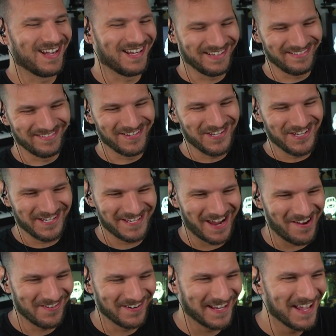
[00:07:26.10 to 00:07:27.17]
I mean, I
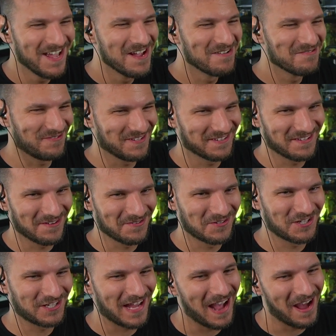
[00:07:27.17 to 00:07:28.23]
shouting. Could, Please don't
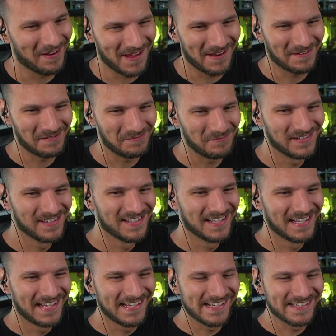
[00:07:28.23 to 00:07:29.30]
shout at
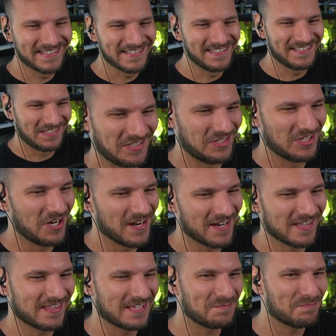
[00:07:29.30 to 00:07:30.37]
him. He hasn't four. done
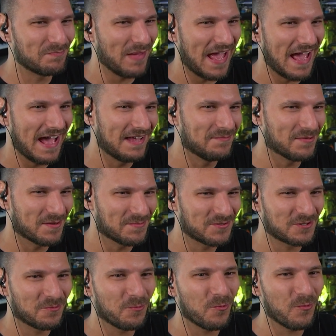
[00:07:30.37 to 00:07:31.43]
anything bad, but I'm
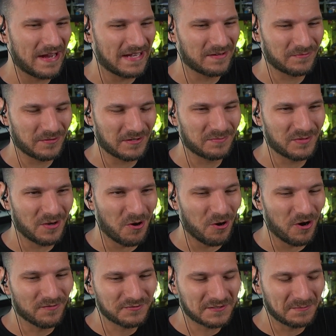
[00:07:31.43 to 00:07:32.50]
just waiting for him to
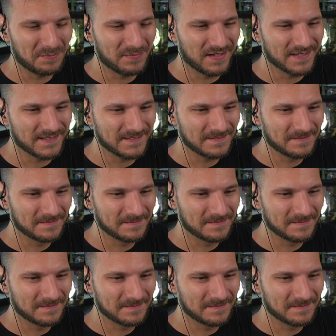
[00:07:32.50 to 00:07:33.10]
off somebody.